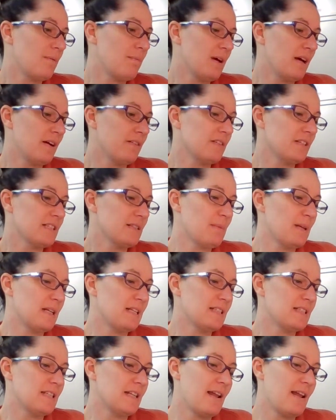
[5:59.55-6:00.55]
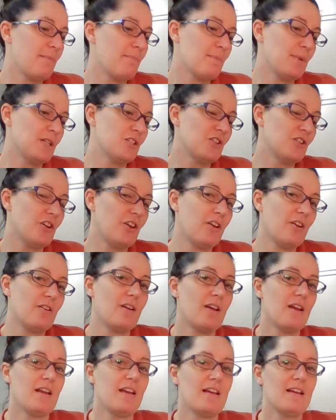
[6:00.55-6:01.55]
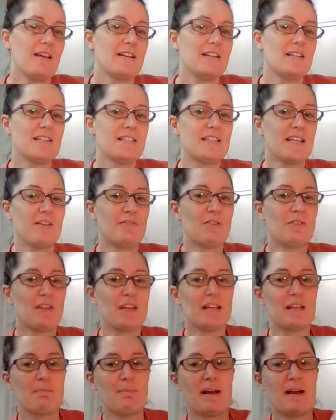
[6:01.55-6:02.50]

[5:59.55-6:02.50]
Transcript: Marvelous Medicine Number Two. Just have a think